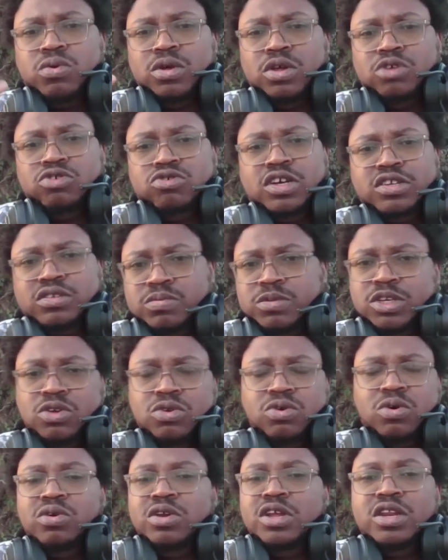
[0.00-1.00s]
Trust me, you
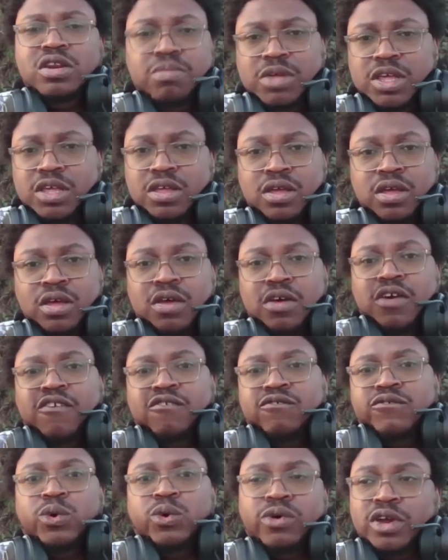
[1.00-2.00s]
don't need to be
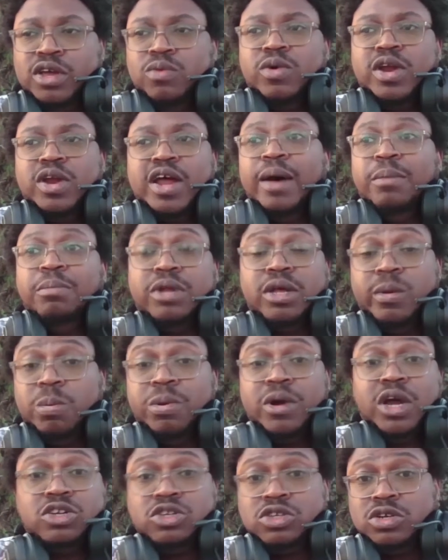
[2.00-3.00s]
40 with high blood
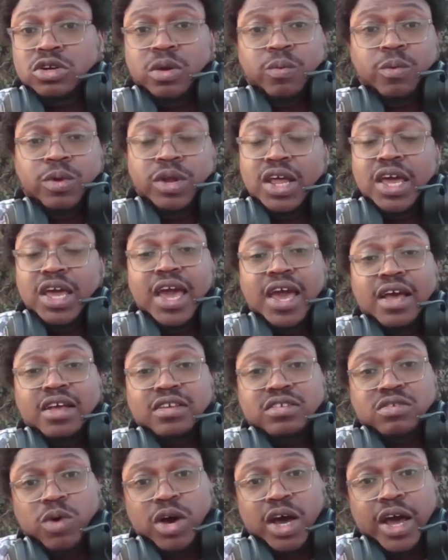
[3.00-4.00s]
pressure and when they ask
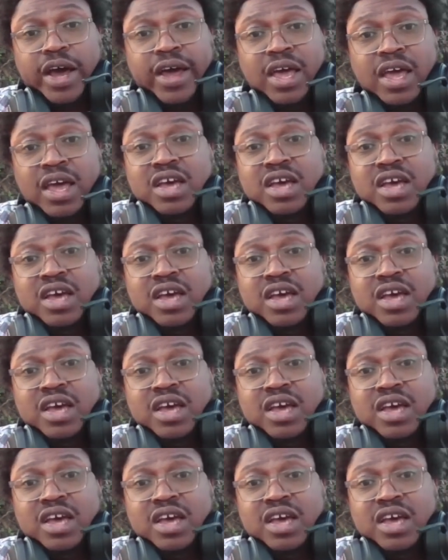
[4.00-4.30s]
why,